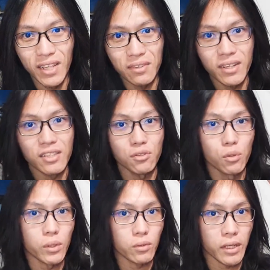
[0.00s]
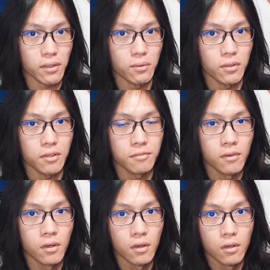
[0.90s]
you guys know what to take note of.
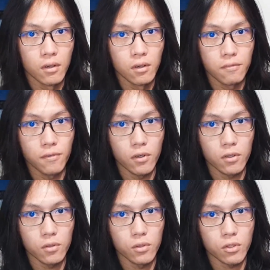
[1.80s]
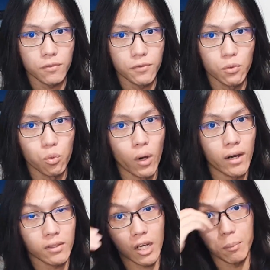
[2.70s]
For those of you who
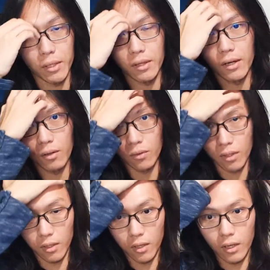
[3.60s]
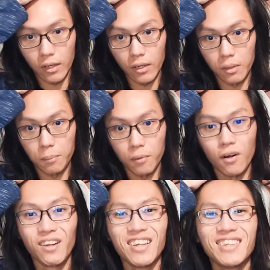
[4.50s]
aren't coming down, I
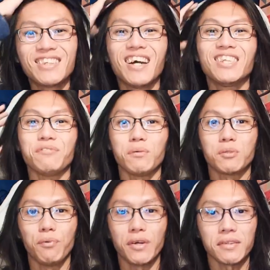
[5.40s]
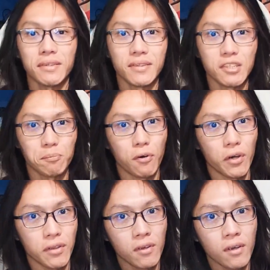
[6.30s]
apologize if it was boring till this point.